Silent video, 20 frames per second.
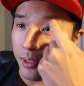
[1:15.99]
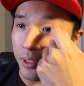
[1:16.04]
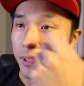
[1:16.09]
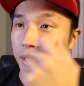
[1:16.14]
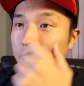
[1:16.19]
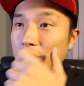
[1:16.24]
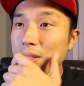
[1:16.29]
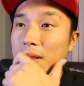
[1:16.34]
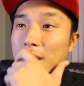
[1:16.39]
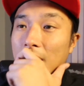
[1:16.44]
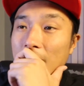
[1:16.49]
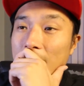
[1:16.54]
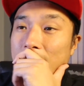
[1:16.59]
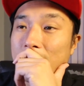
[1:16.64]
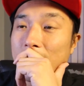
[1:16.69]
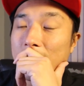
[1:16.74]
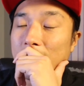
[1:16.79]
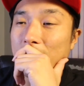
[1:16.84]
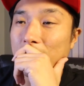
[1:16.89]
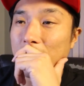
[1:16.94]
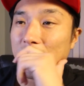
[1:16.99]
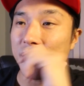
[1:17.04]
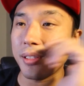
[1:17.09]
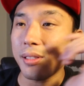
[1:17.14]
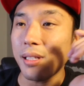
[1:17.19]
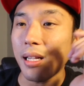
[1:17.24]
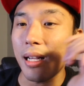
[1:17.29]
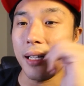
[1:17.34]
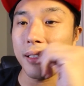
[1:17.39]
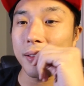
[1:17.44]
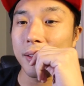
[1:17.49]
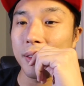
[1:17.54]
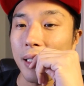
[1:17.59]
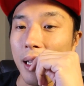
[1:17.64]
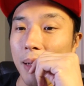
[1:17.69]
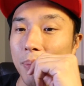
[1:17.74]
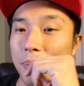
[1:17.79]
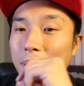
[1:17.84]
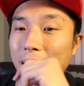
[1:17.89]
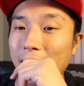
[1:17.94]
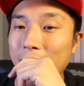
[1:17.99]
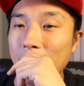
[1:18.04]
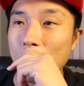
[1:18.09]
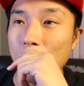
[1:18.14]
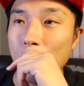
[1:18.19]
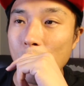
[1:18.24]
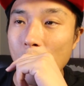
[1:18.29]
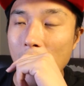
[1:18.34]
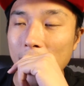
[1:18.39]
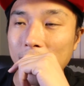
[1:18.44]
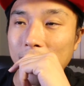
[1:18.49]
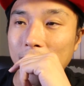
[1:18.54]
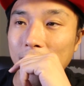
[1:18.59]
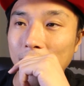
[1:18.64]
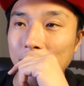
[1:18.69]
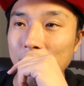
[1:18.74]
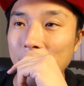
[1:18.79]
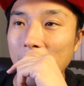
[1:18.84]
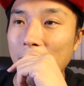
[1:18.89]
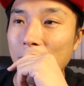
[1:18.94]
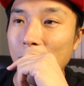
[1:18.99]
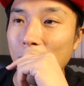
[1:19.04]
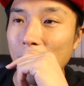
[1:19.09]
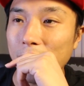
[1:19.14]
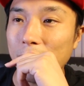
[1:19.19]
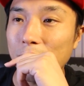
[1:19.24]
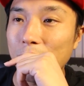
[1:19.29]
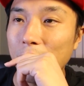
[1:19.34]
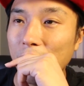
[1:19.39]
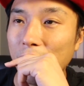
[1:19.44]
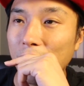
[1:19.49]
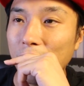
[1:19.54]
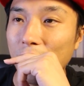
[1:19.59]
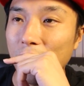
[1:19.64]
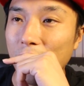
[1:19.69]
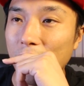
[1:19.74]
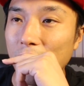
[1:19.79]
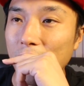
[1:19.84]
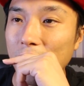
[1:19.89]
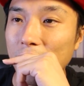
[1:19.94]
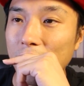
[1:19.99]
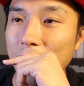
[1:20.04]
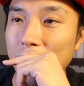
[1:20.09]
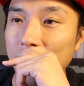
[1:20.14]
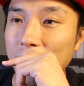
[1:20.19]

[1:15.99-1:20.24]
So this has a similar style to that black or white clip that I've watched before.